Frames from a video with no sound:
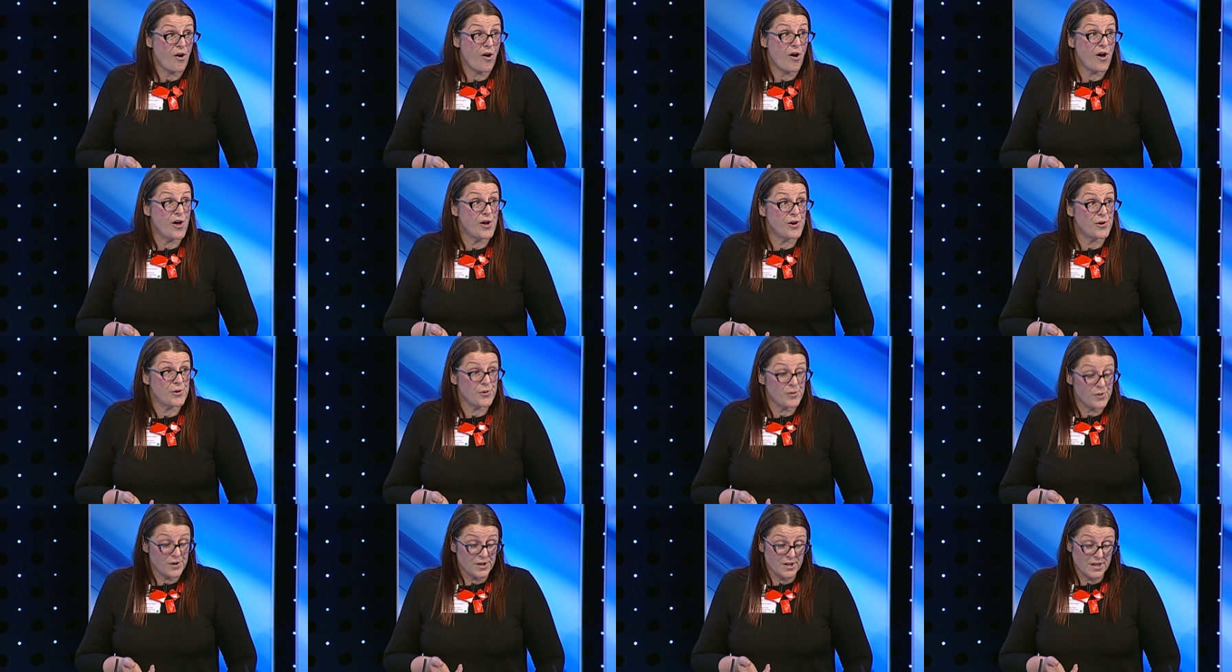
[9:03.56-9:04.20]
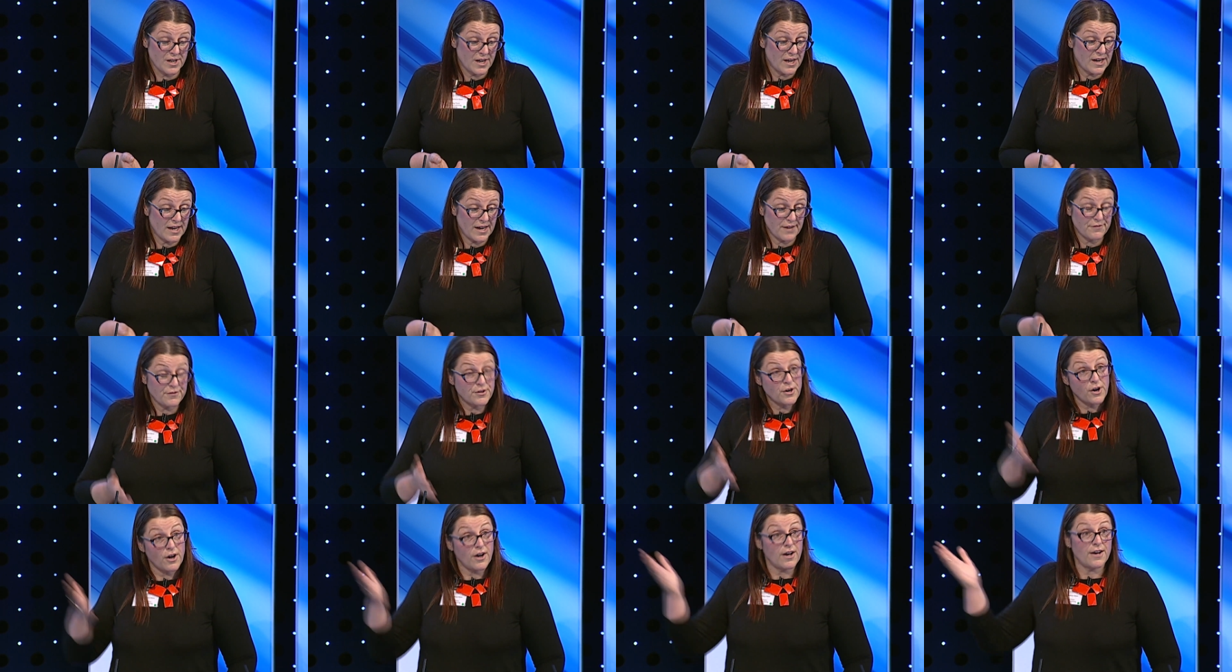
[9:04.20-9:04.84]
who
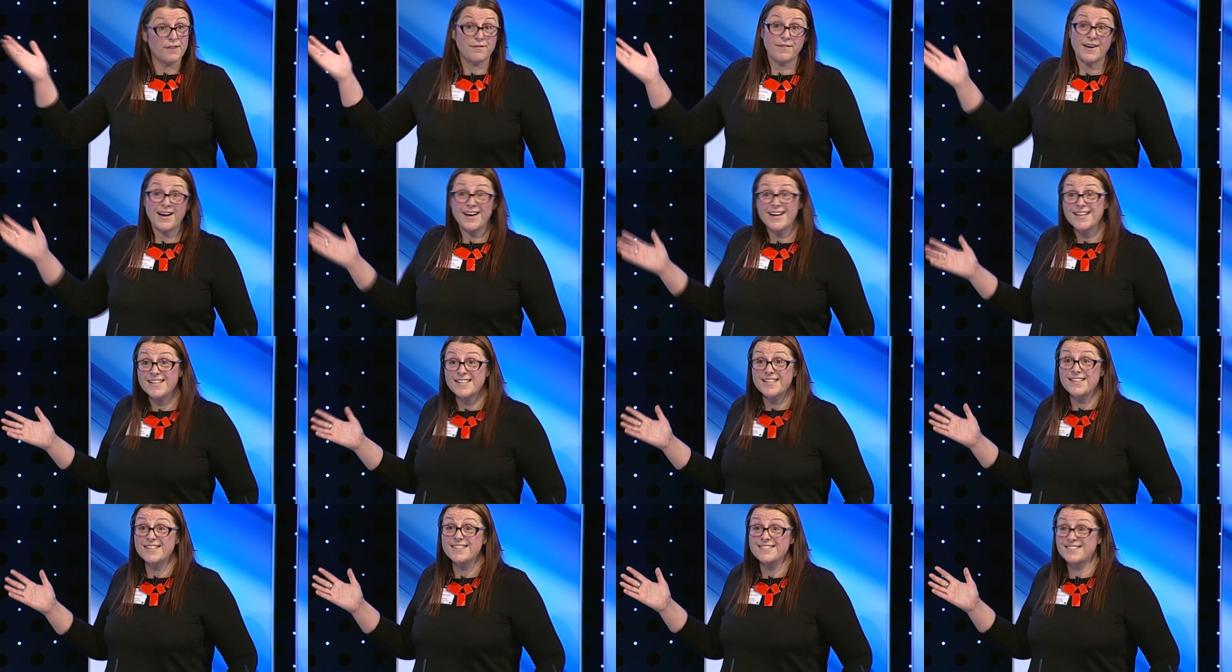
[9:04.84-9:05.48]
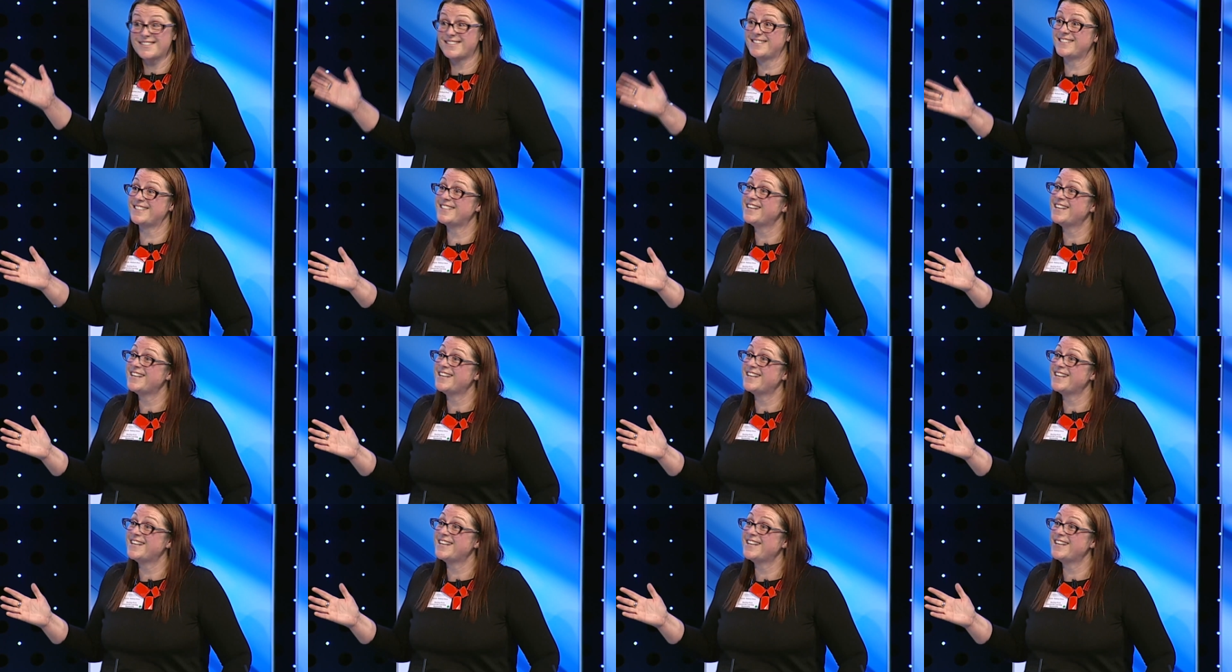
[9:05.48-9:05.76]
have got a Violet